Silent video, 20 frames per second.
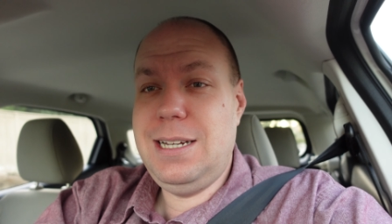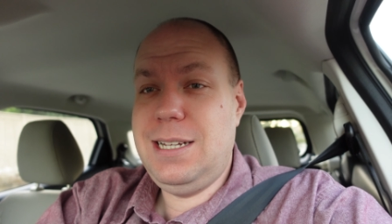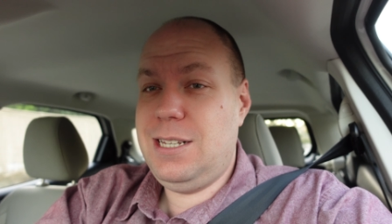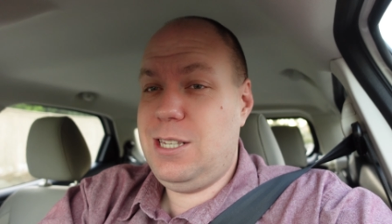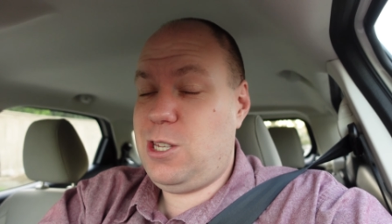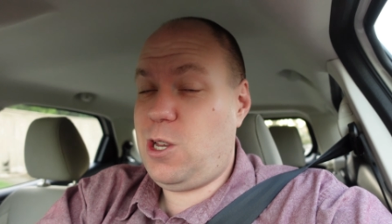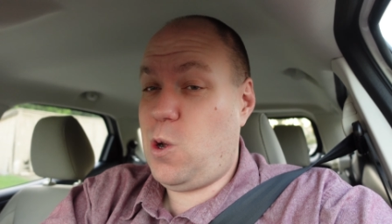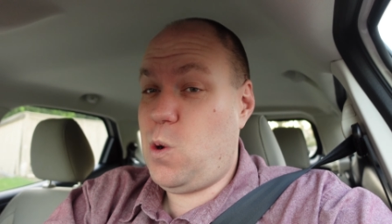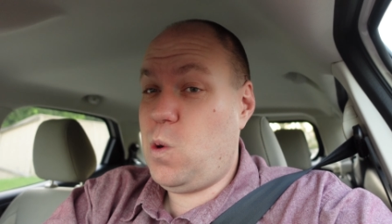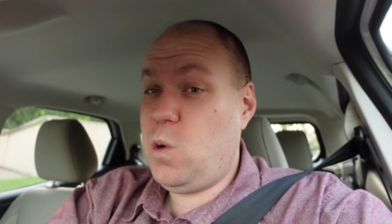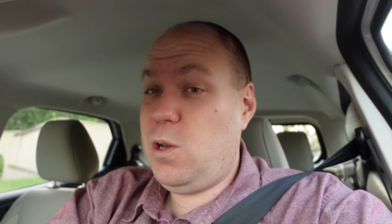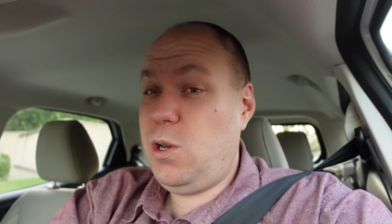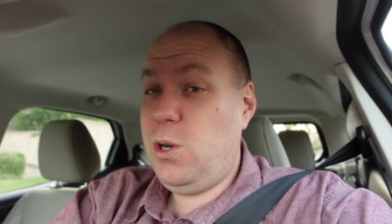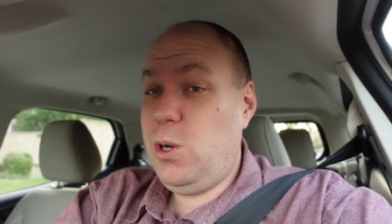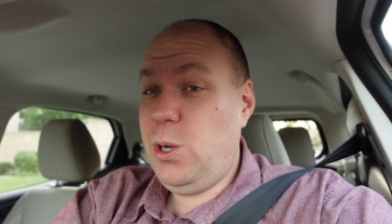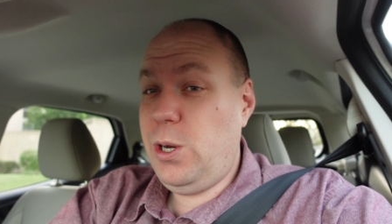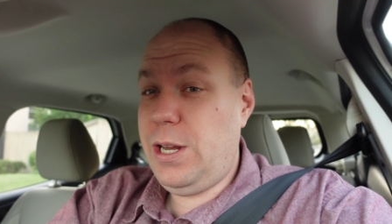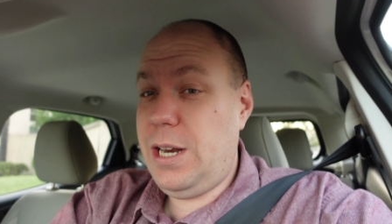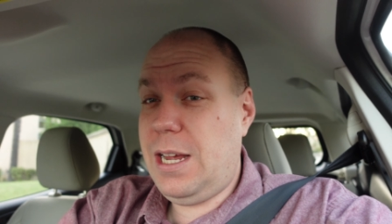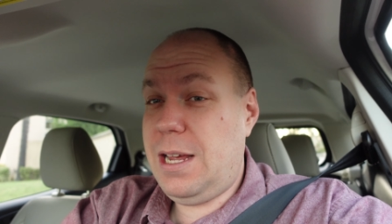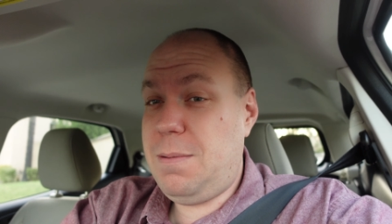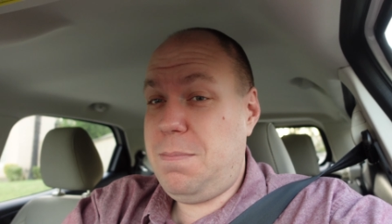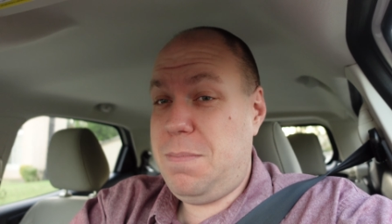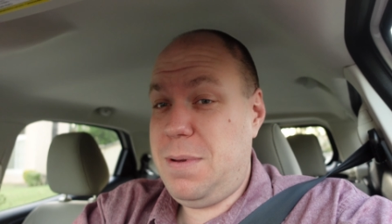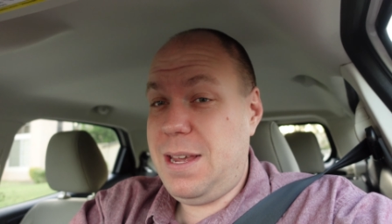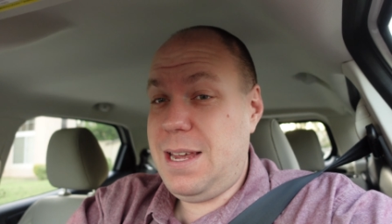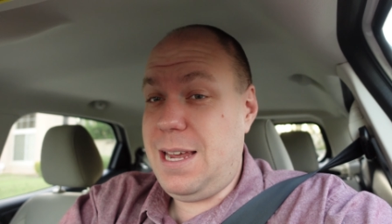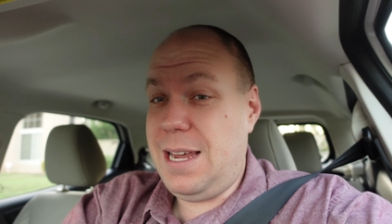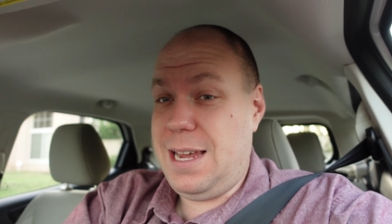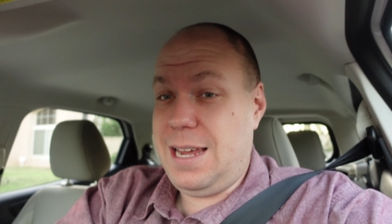So, could it
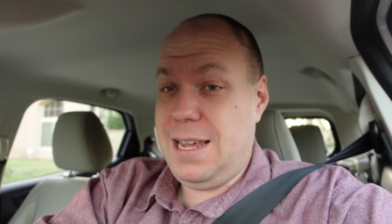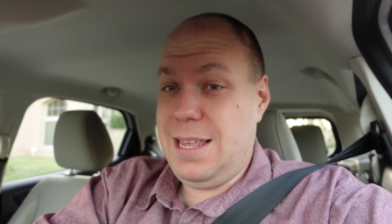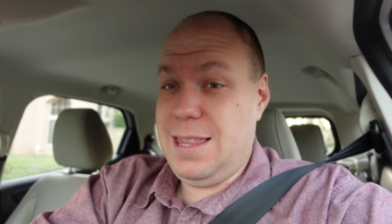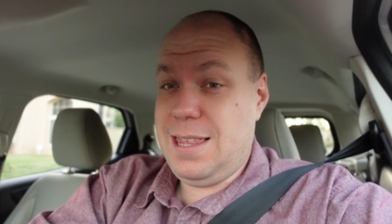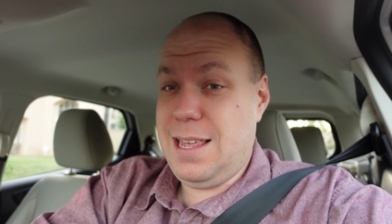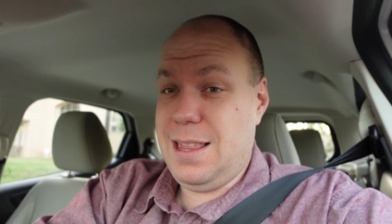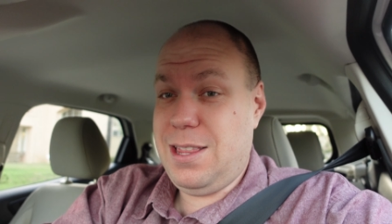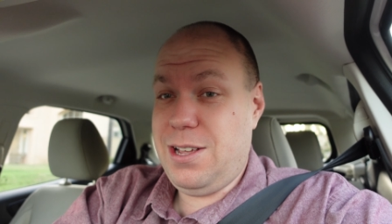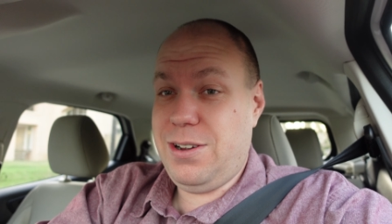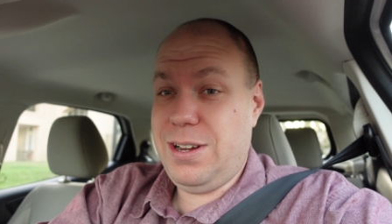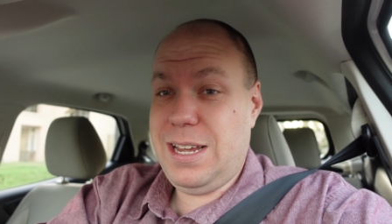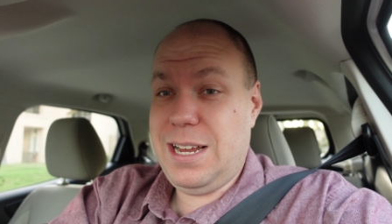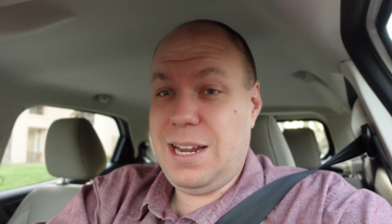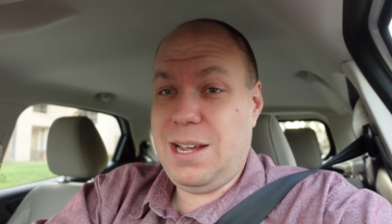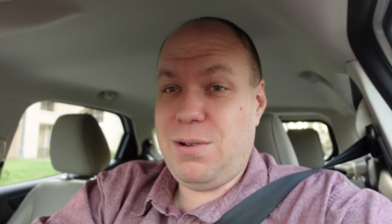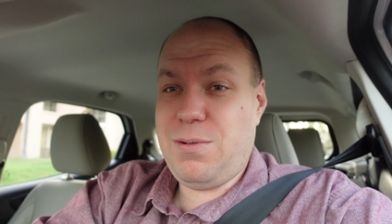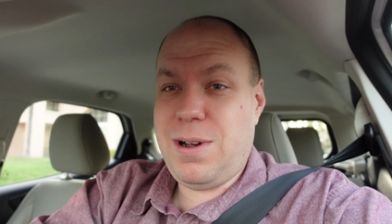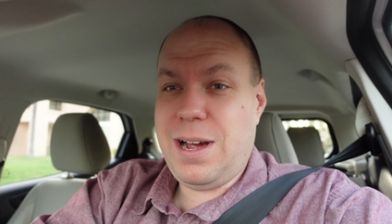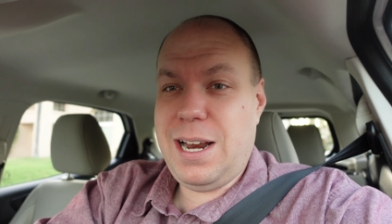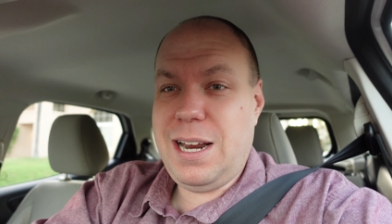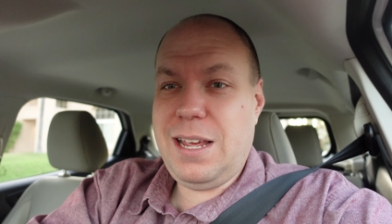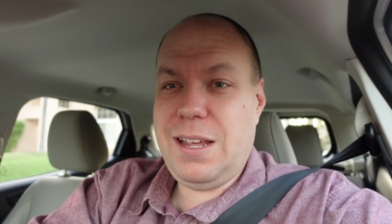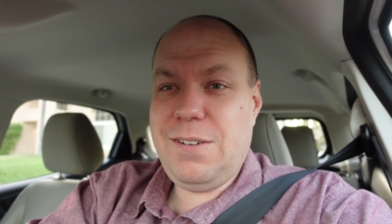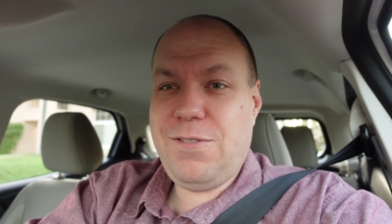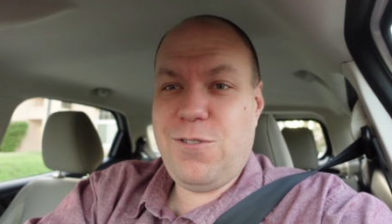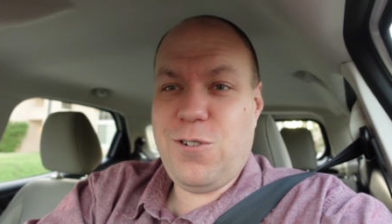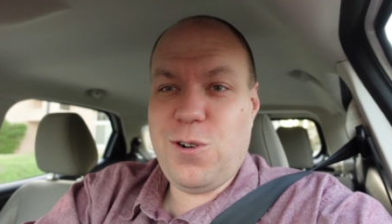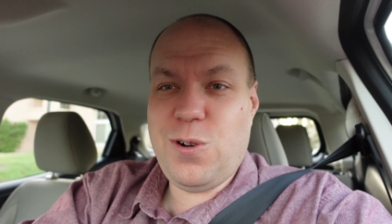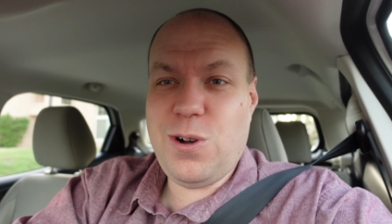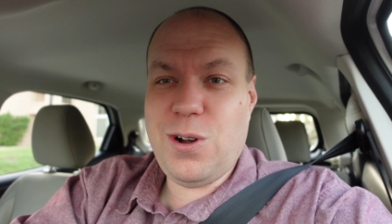be that they're getting ready
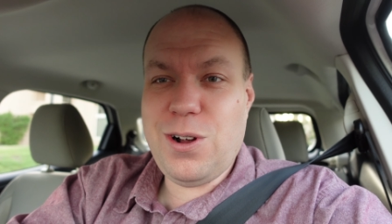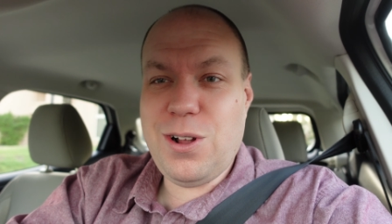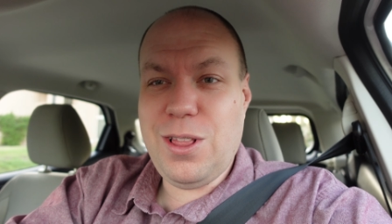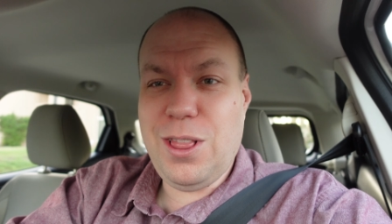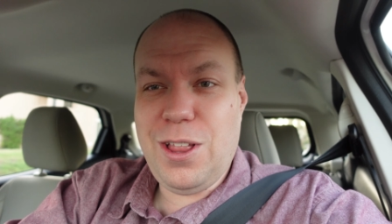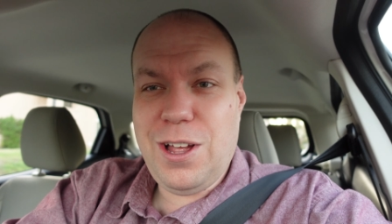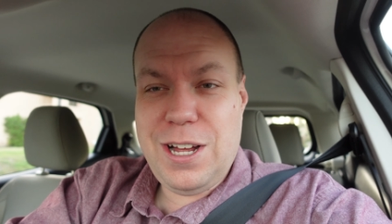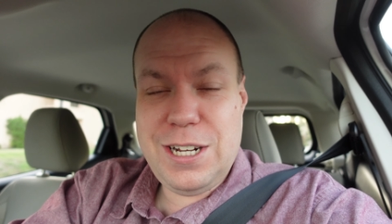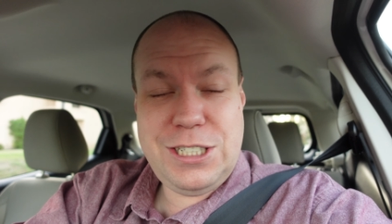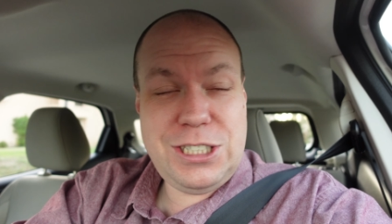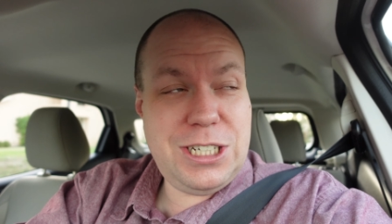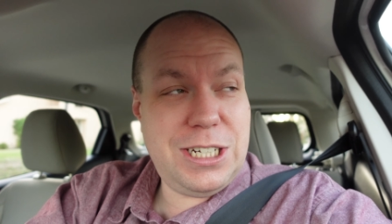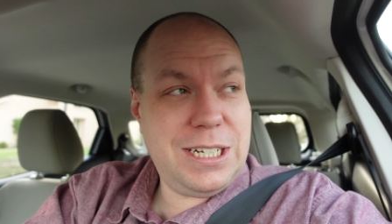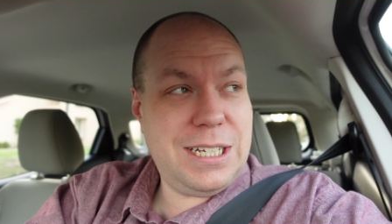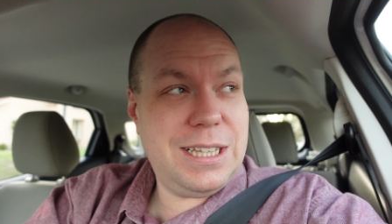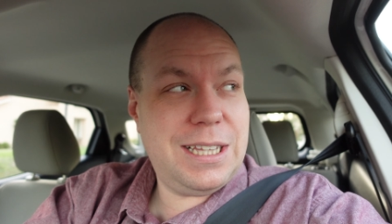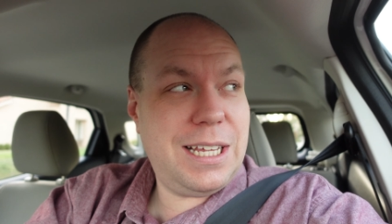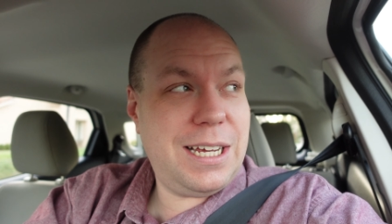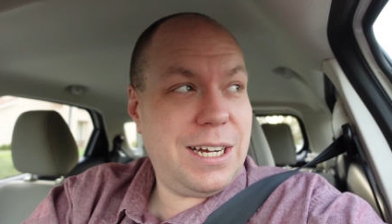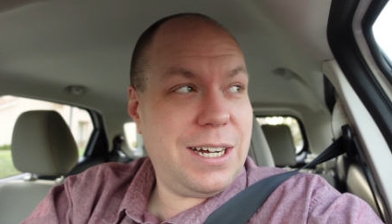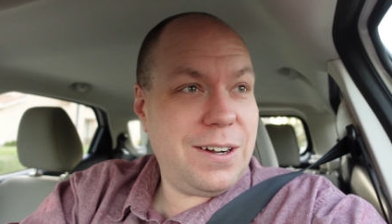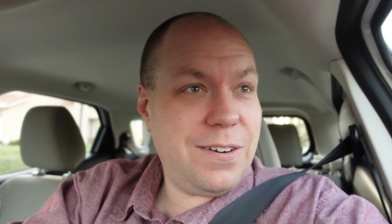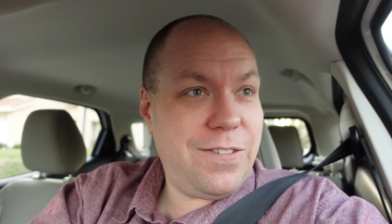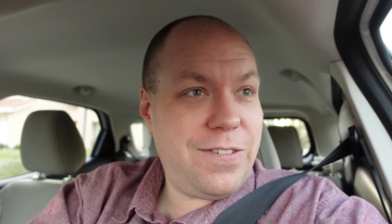for launching their